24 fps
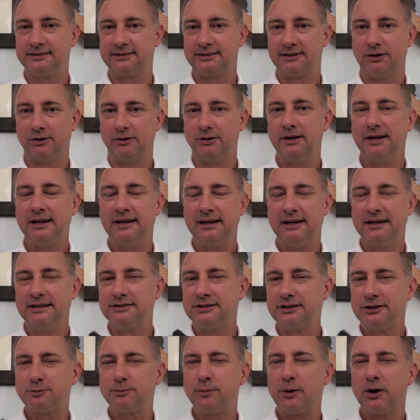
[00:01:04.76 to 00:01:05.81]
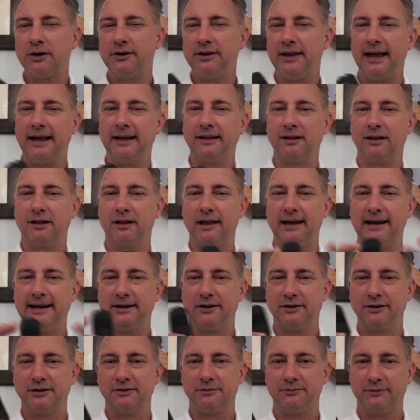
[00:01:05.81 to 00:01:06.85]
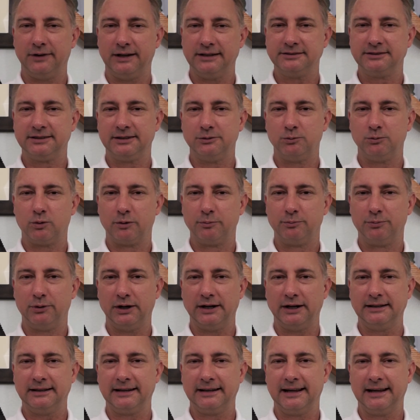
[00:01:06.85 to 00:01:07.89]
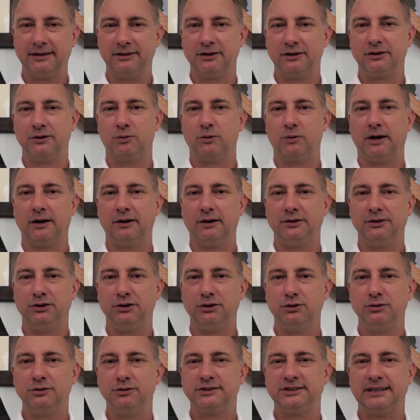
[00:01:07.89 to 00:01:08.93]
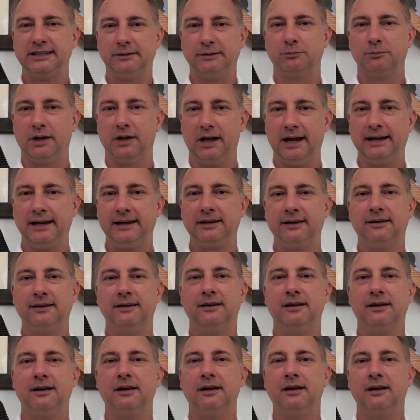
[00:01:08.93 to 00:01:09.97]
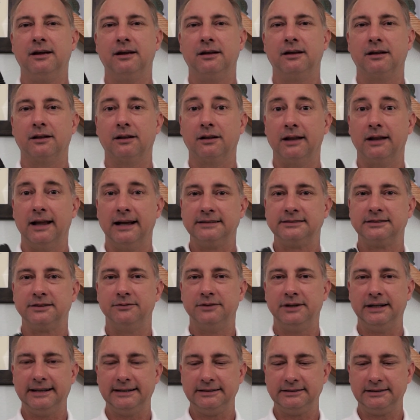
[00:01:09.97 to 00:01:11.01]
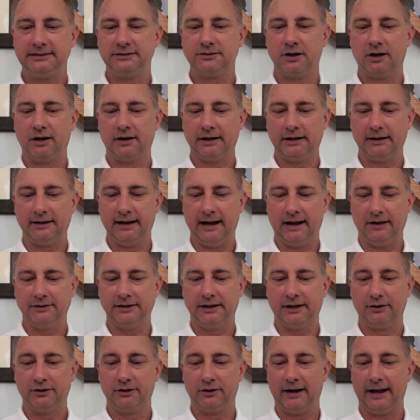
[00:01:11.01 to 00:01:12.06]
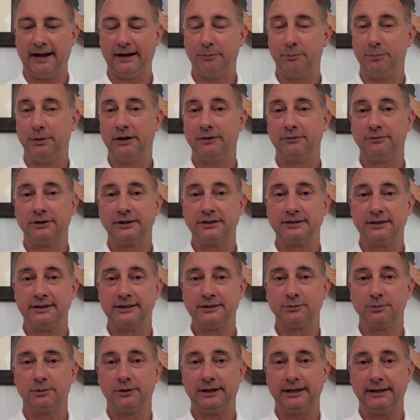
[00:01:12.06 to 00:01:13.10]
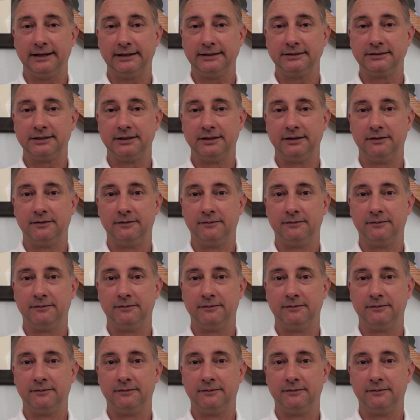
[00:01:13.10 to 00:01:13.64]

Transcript: So it's just part of that layered defense that we're putting together to where you seem like less of an easy target. Now, the other added benefit to this one is